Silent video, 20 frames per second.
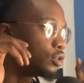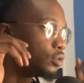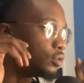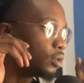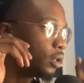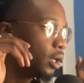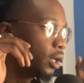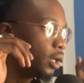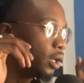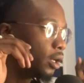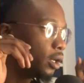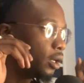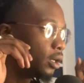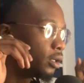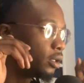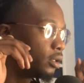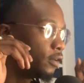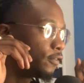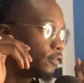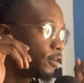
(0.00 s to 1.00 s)
to.
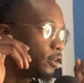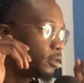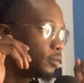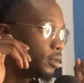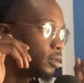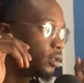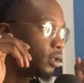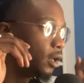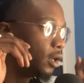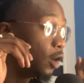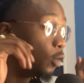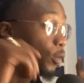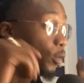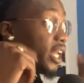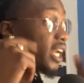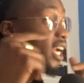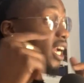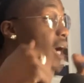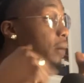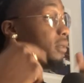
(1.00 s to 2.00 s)
You feel me? When
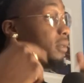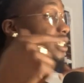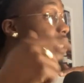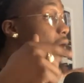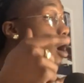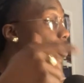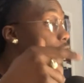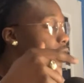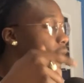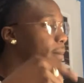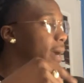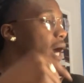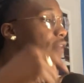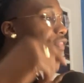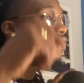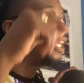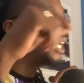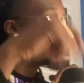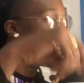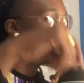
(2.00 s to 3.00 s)
it comes to talking about
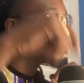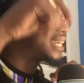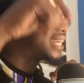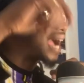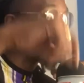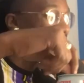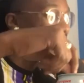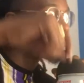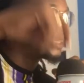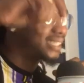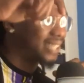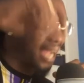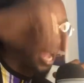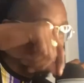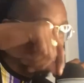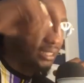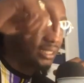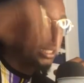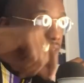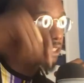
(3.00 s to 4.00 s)
the unconscious
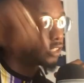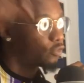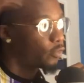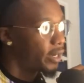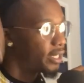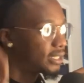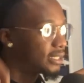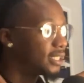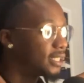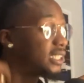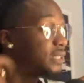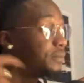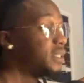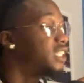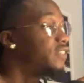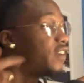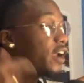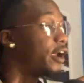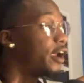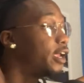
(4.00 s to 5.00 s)
consciousness of racism, it's
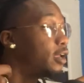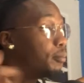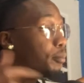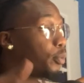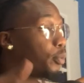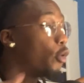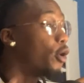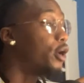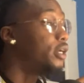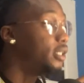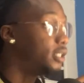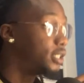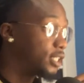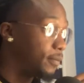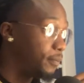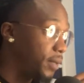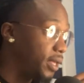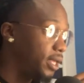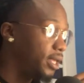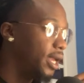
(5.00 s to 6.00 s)
very important to
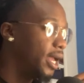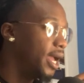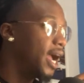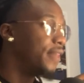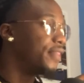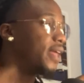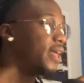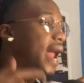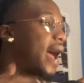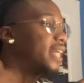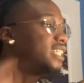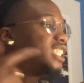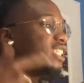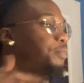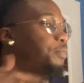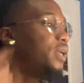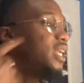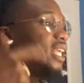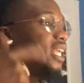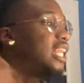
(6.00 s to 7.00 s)
me that I
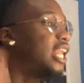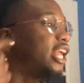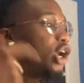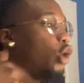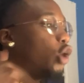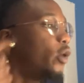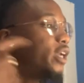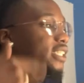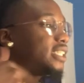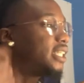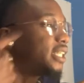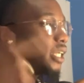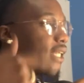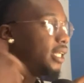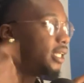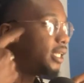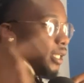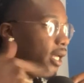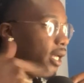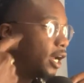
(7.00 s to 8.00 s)
speak
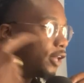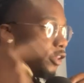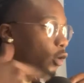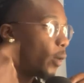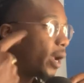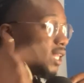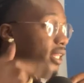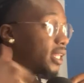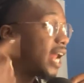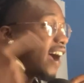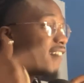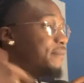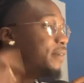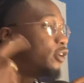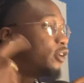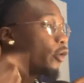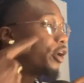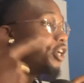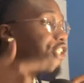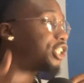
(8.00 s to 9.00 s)
linguistically the way that I've been
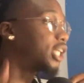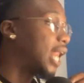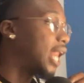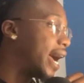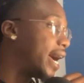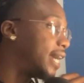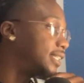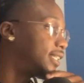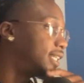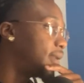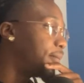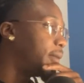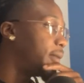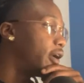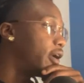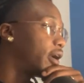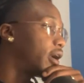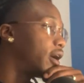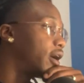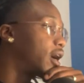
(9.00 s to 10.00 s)
racialized in
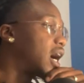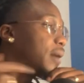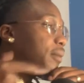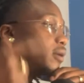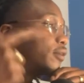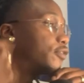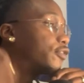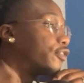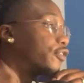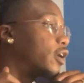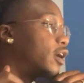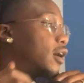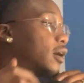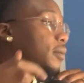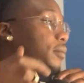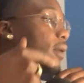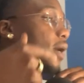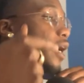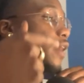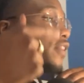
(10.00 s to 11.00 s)
America, coming
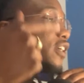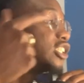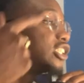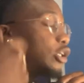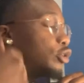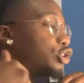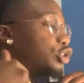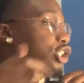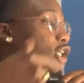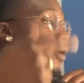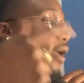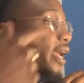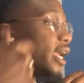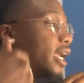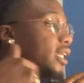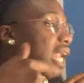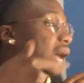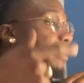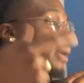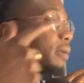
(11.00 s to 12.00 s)
from the
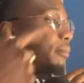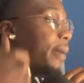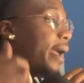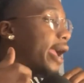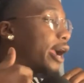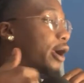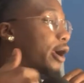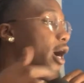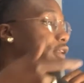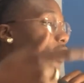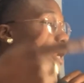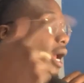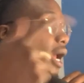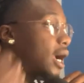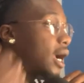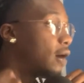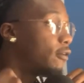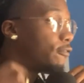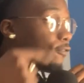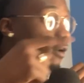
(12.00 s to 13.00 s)
socioeconomic background that I
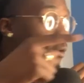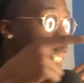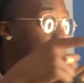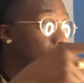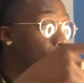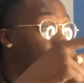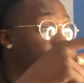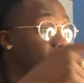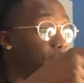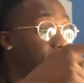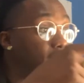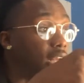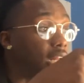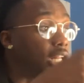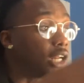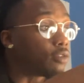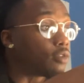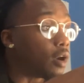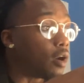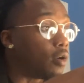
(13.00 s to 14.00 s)
come from. What I want to be
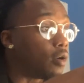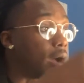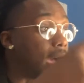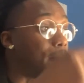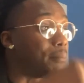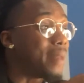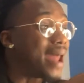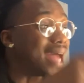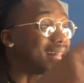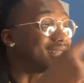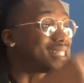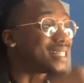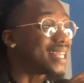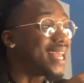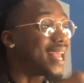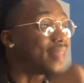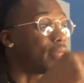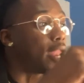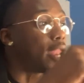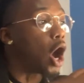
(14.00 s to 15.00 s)
clear on, I'm not
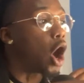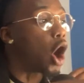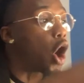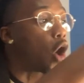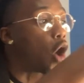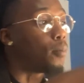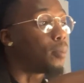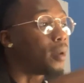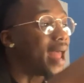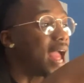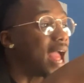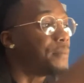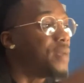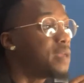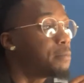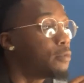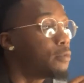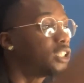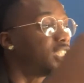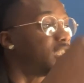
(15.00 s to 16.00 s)
saying that all black
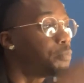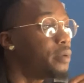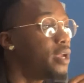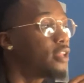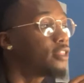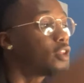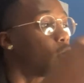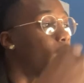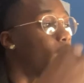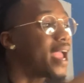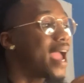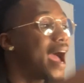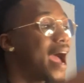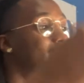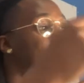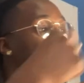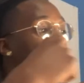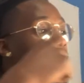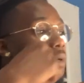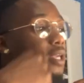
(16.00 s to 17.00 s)
people speak the way I
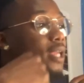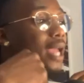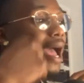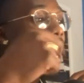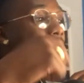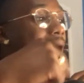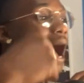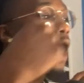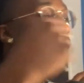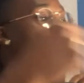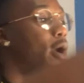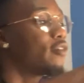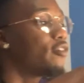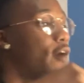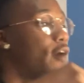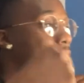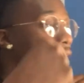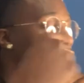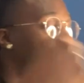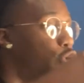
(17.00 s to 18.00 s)
speak. However,
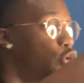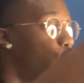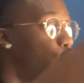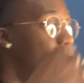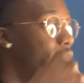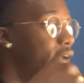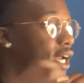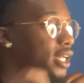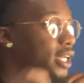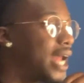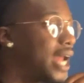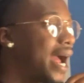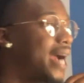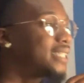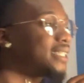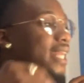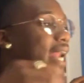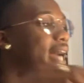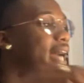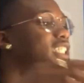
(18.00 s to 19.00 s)
I do recognize
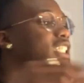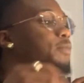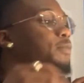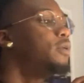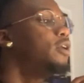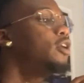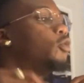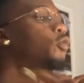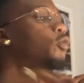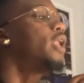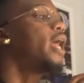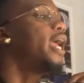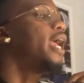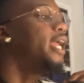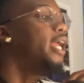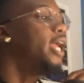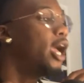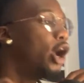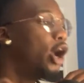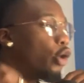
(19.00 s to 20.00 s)
that I speak with
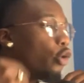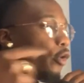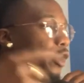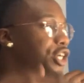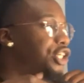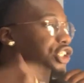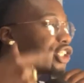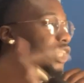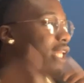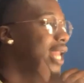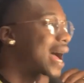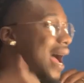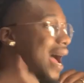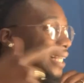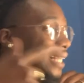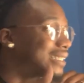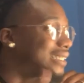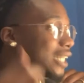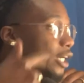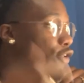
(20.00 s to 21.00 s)
a
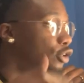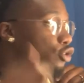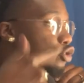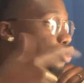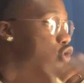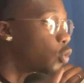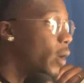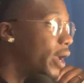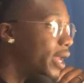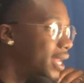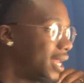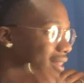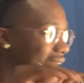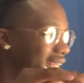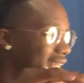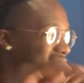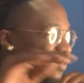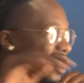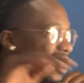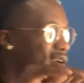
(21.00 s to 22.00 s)
racialized Southern twang
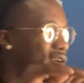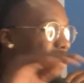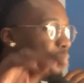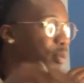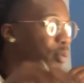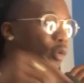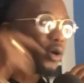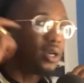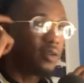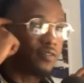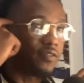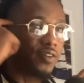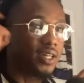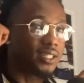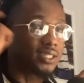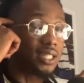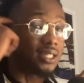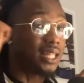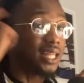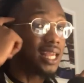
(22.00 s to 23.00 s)
that's very important for us
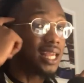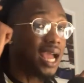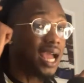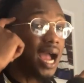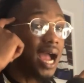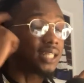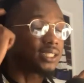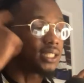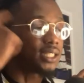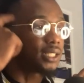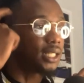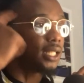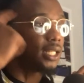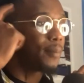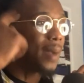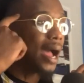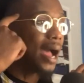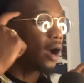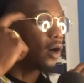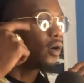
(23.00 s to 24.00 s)
to think consciously
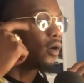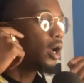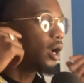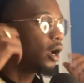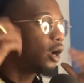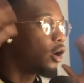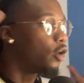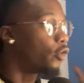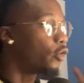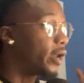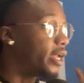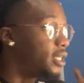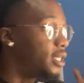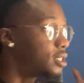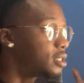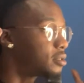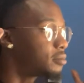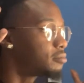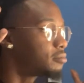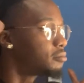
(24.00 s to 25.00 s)
about
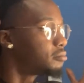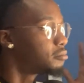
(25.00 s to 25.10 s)
race